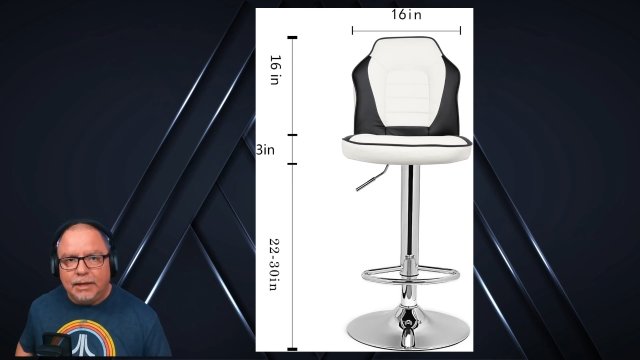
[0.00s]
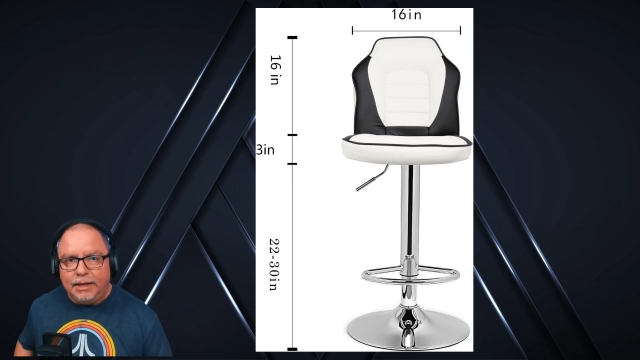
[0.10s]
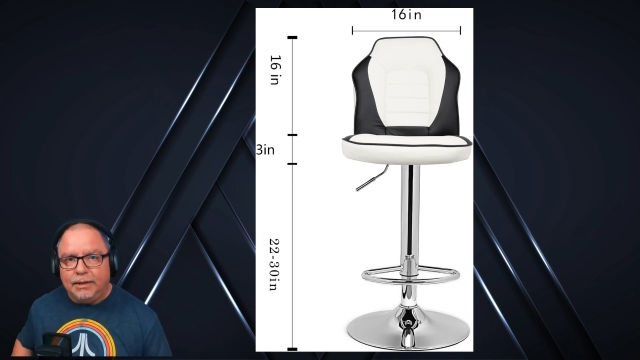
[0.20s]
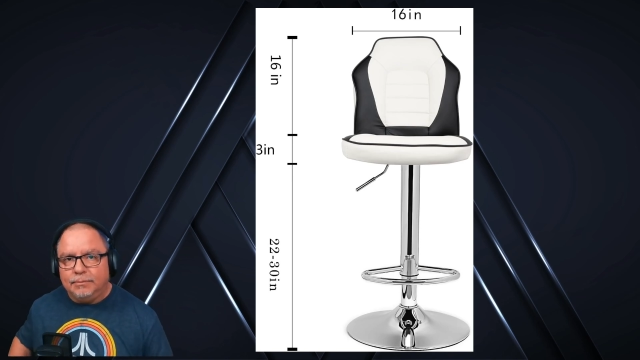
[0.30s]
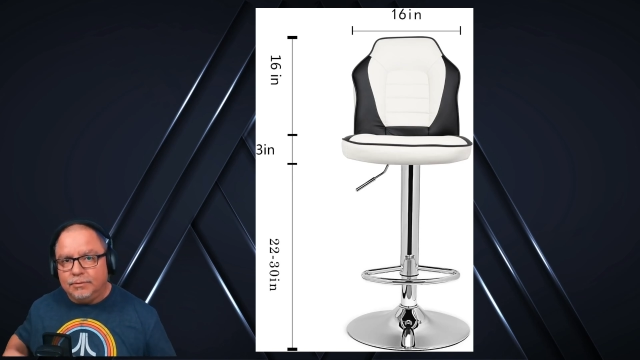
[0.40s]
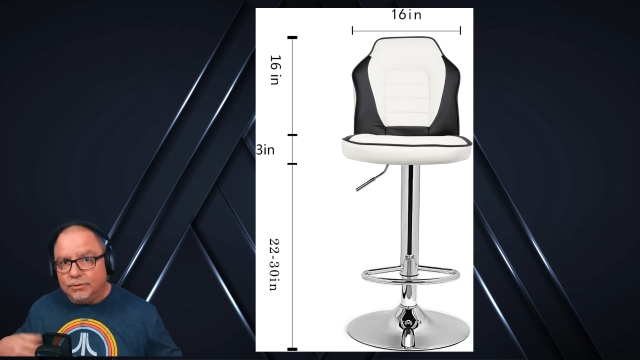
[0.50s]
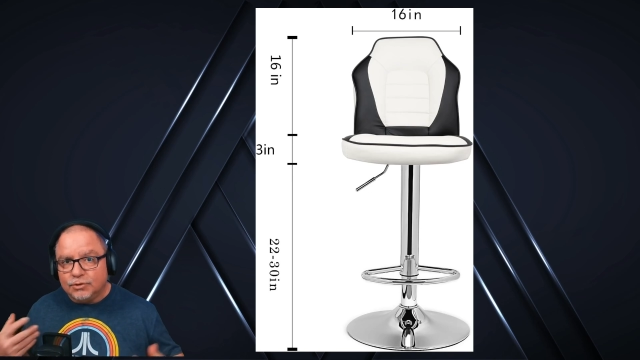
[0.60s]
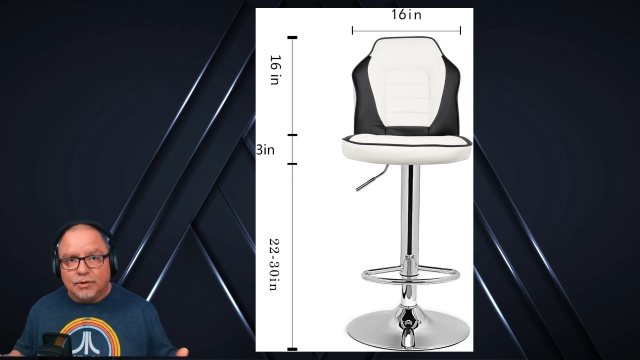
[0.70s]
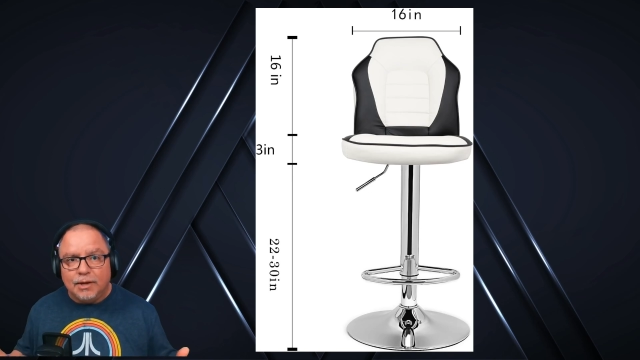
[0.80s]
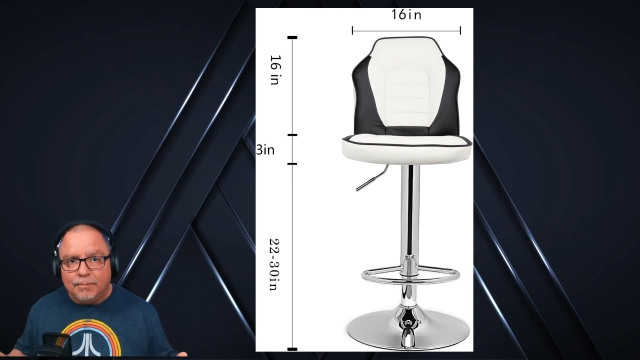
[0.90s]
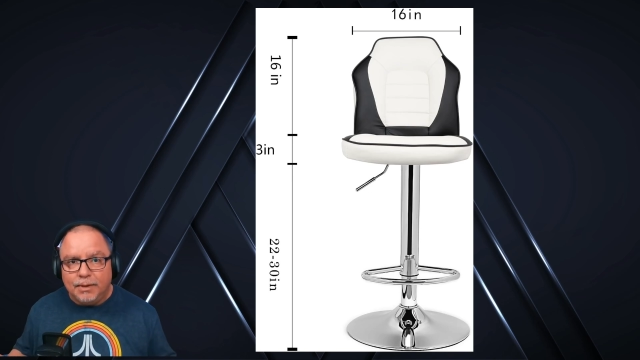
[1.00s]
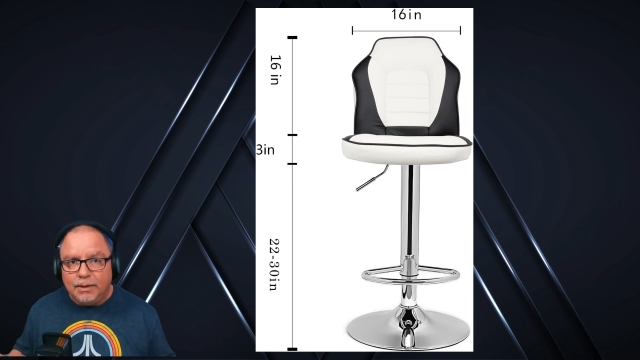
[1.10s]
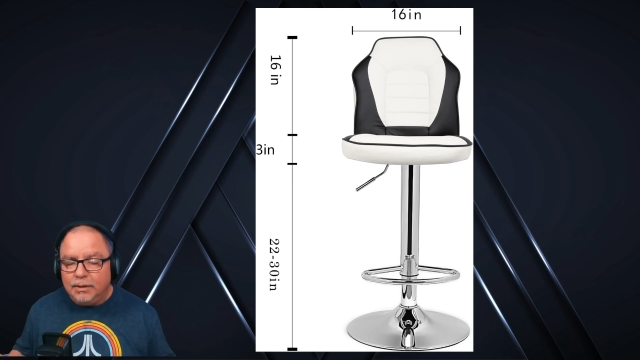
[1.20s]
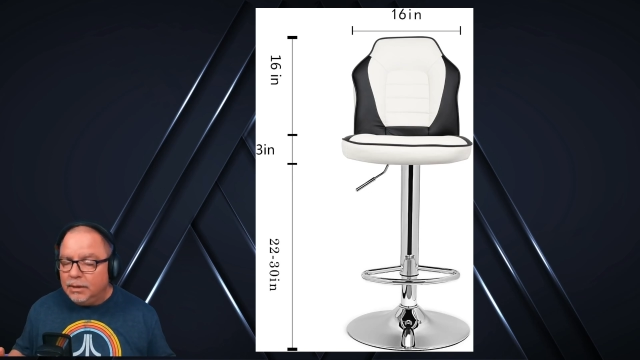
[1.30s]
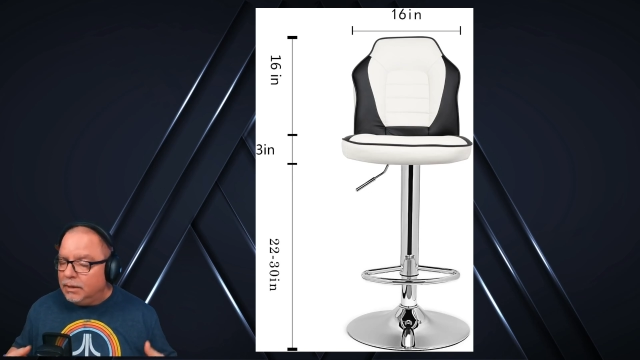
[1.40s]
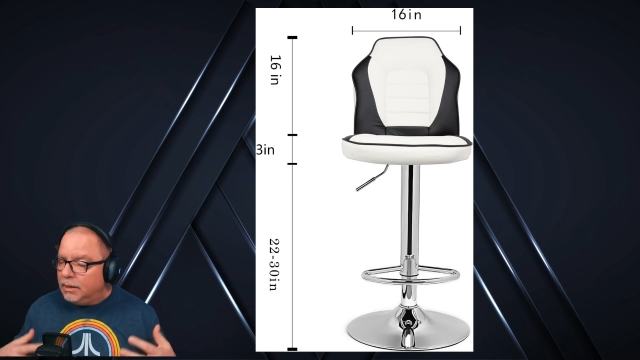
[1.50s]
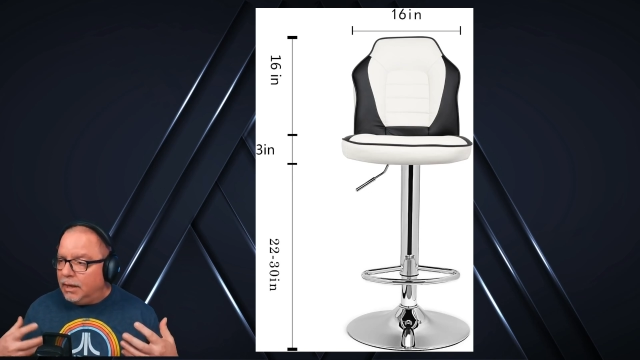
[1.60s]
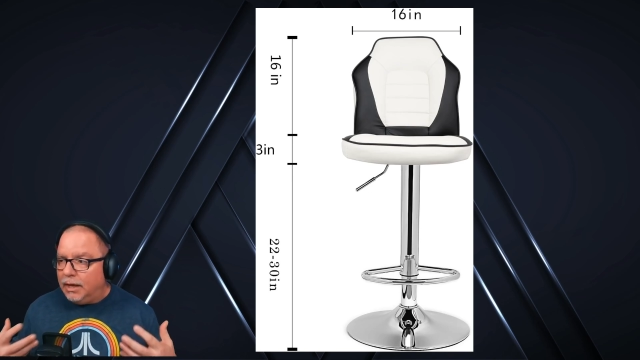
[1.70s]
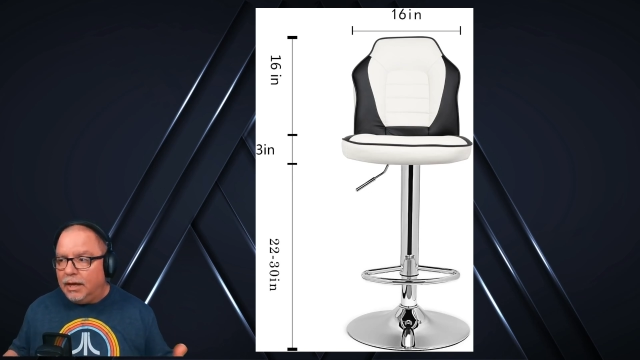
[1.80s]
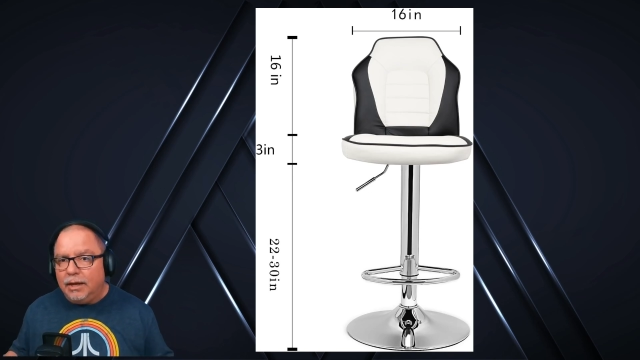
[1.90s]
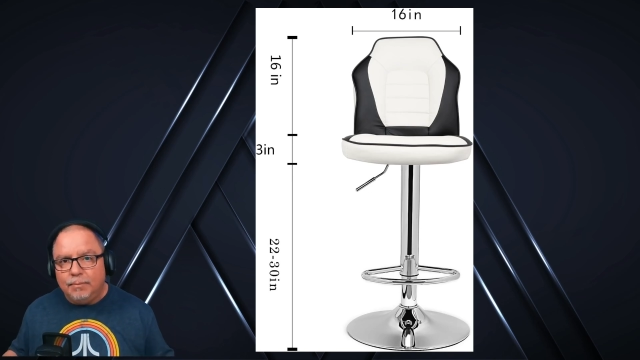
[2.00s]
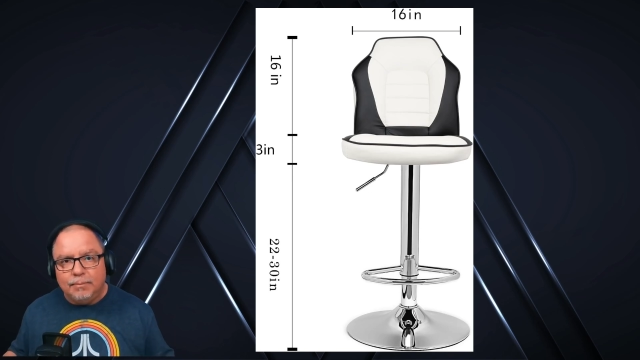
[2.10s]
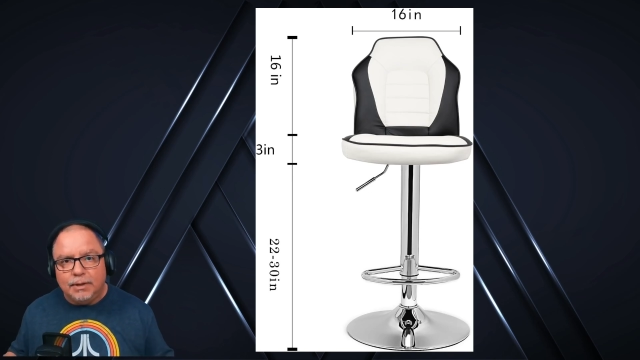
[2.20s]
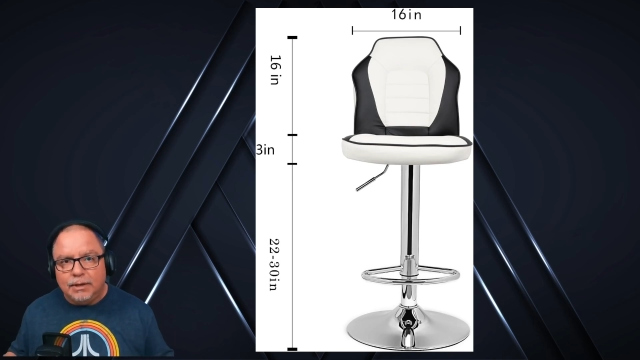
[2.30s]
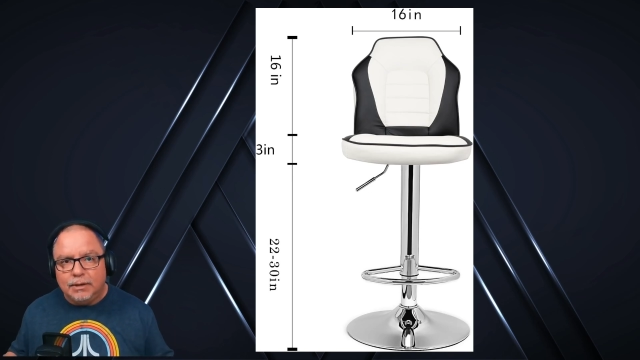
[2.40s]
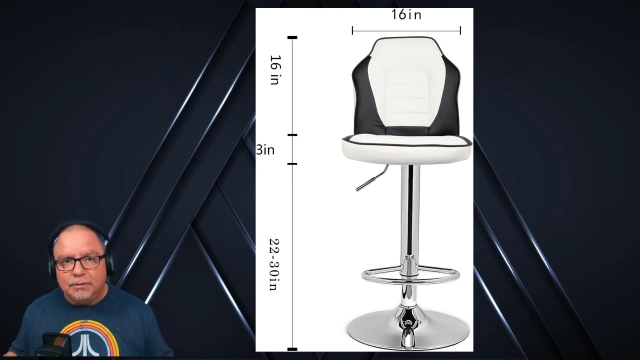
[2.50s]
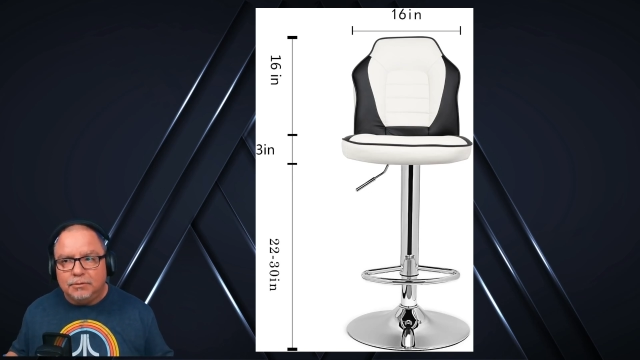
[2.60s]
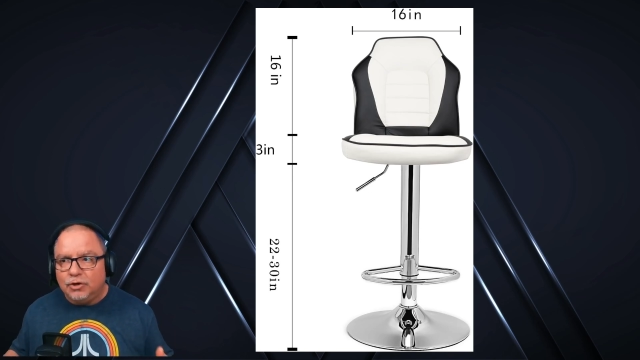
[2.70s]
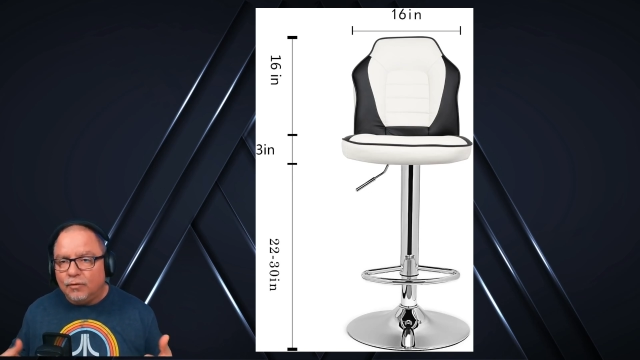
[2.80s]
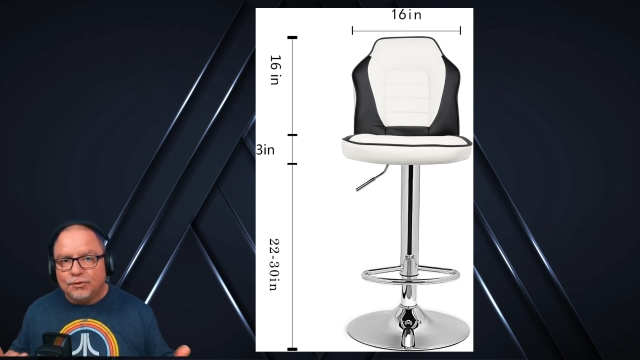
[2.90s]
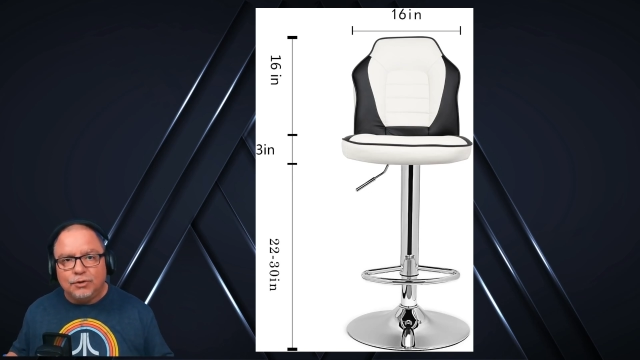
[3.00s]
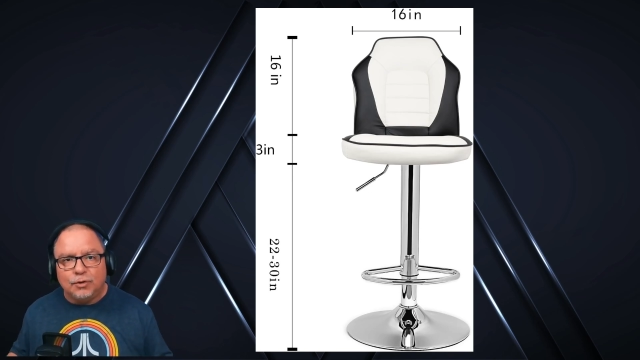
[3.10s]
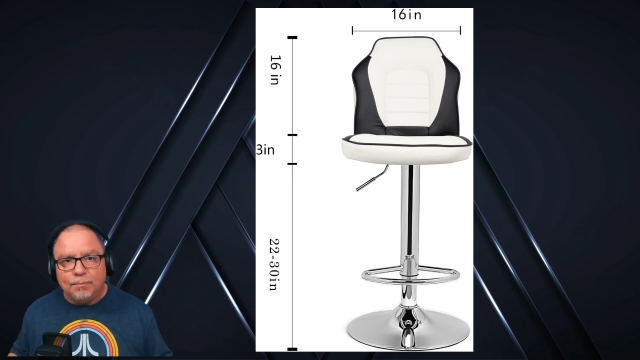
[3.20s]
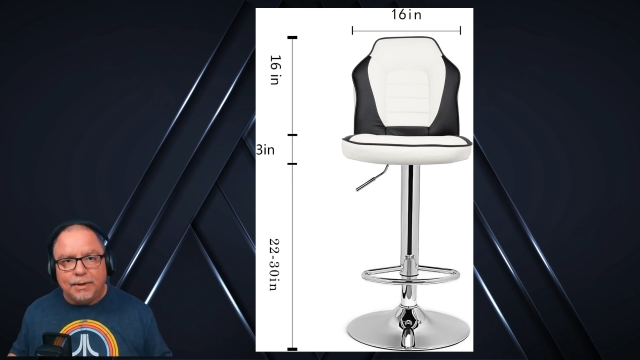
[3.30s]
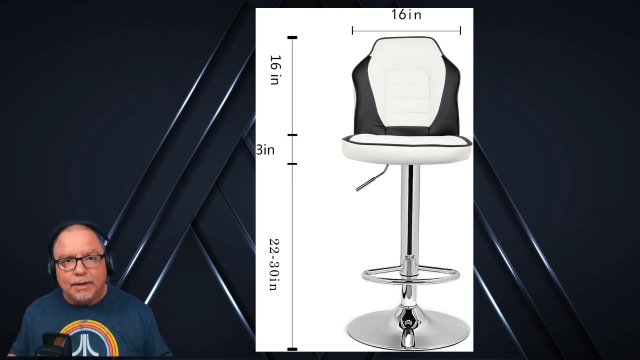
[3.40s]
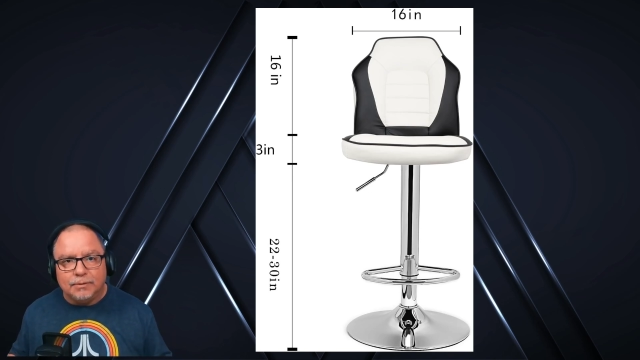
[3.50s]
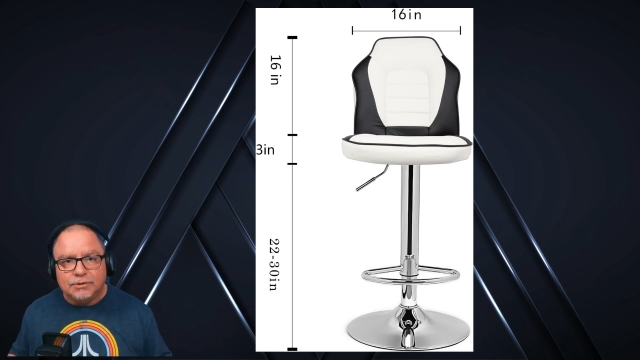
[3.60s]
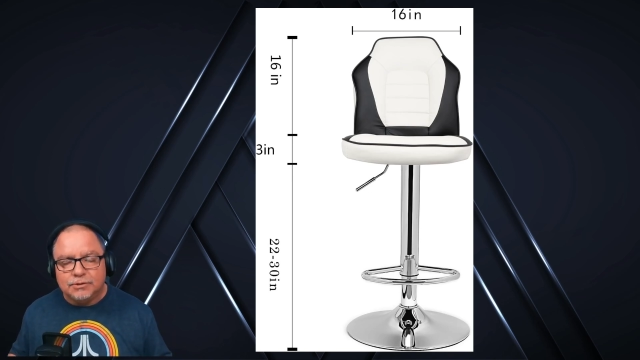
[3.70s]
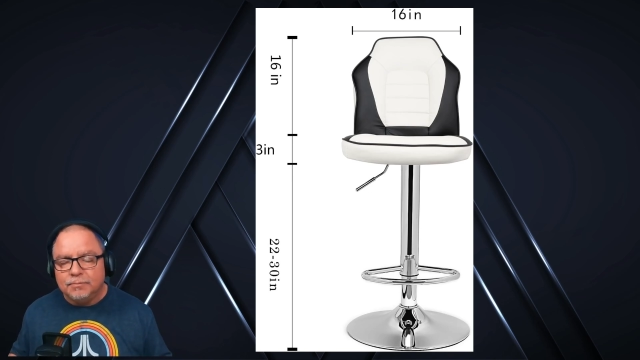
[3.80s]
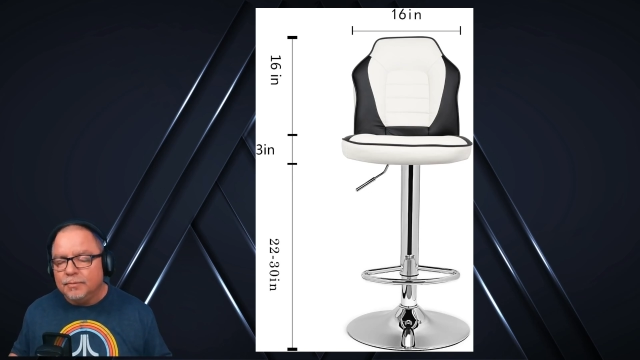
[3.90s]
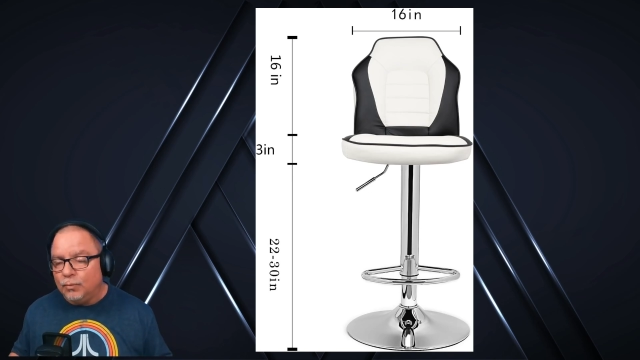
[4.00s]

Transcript: And to describe me, I'm a little over two hundred pounds.